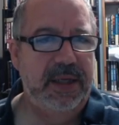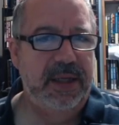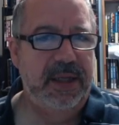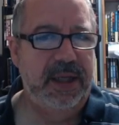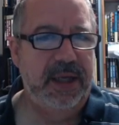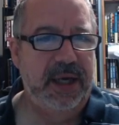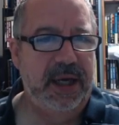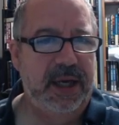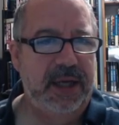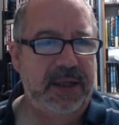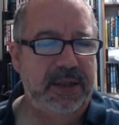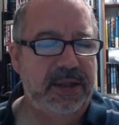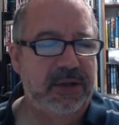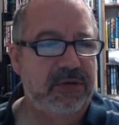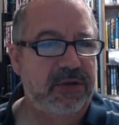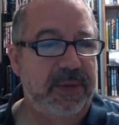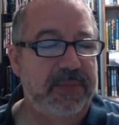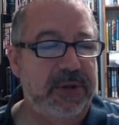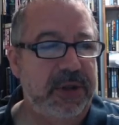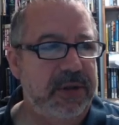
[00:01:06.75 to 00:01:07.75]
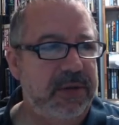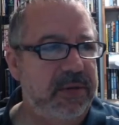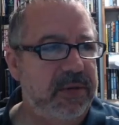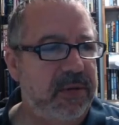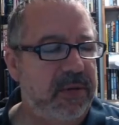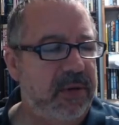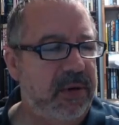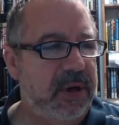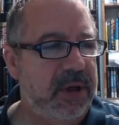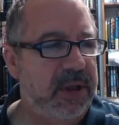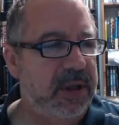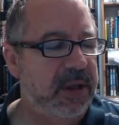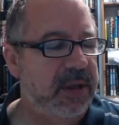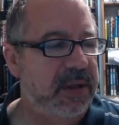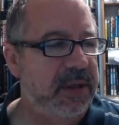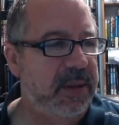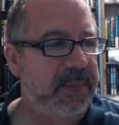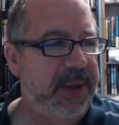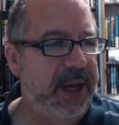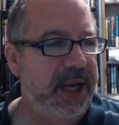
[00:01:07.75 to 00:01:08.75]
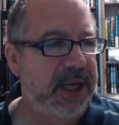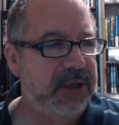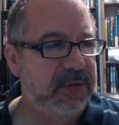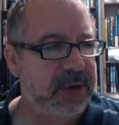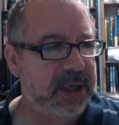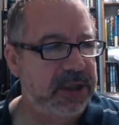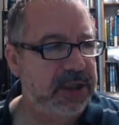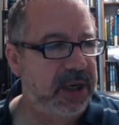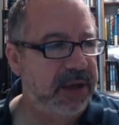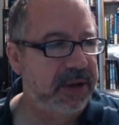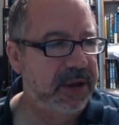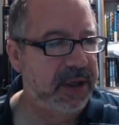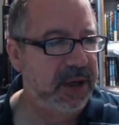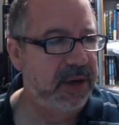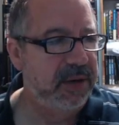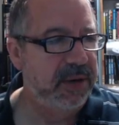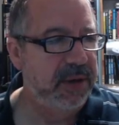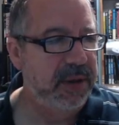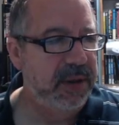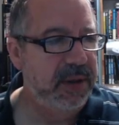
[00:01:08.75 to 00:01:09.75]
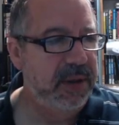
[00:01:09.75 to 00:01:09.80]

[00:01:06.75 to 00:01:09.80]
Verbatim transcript: the uh, description or on the the page where I share the code.